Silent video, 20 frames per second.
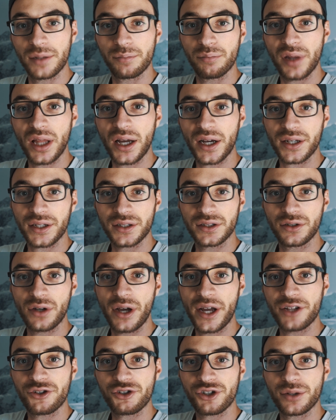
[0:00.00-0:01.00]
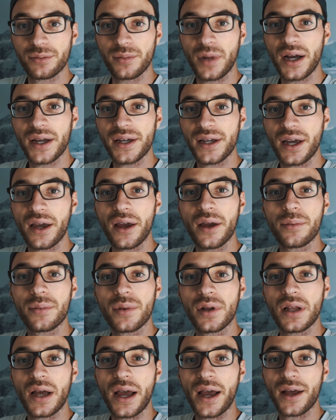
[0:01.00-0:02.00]
and plug in your HDMI
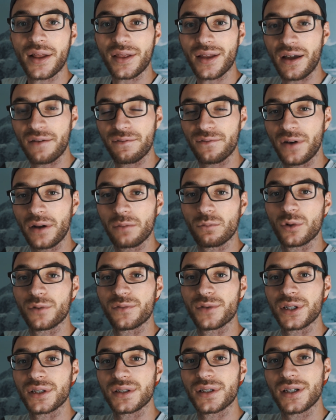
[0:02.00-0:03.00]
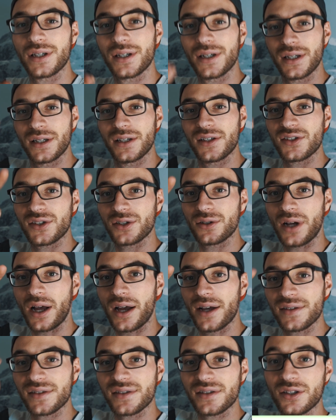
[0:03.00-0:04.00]
cable and have fun with it. So
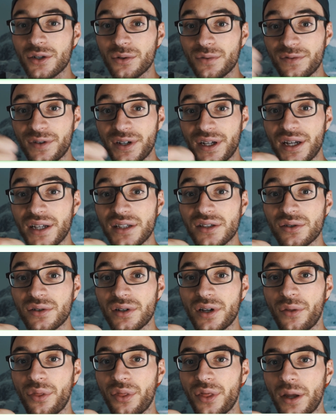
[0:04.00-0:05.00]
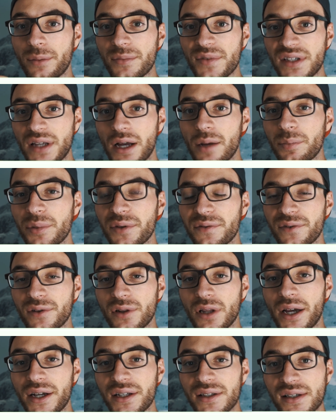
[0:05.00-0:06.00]
guys, don't forget to give thumbs up if you
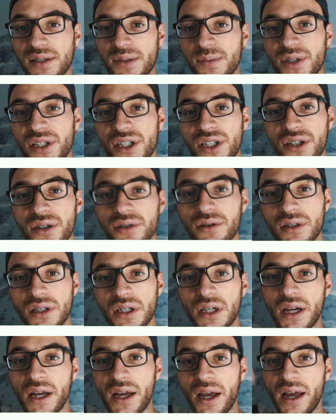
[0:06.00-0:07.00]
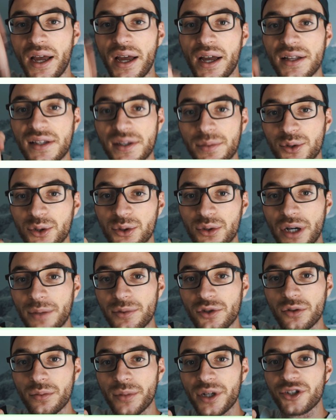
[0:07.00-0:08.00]
like this video and
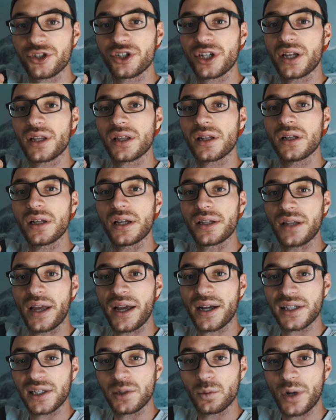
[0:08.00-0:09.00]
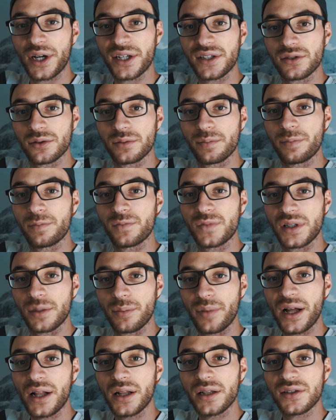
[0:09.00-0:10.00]
subscribe to my channel and activate the
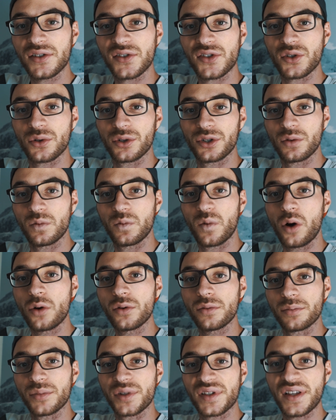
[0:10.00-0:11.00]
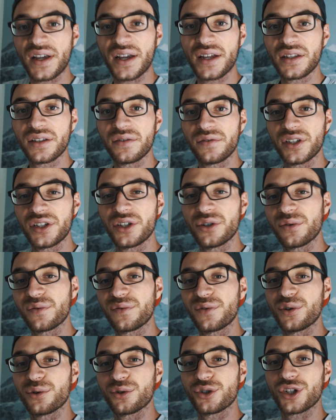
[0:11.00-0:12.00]
bell so you won't miss any video in
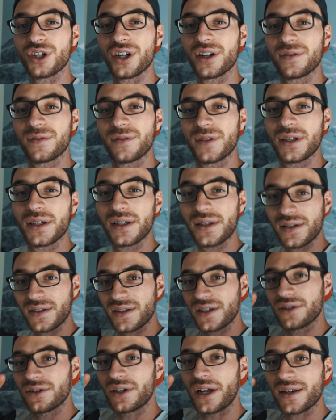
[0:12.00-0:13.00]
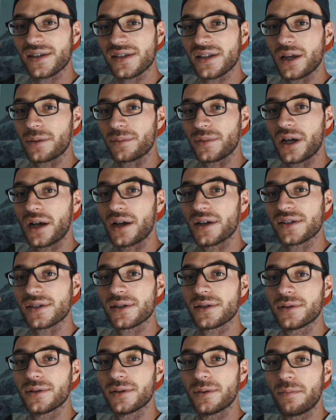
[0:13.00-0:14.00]
future. See you next time
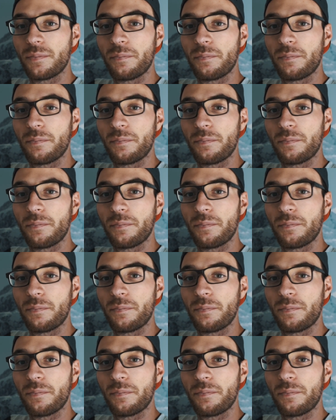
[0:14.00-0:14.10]
guys.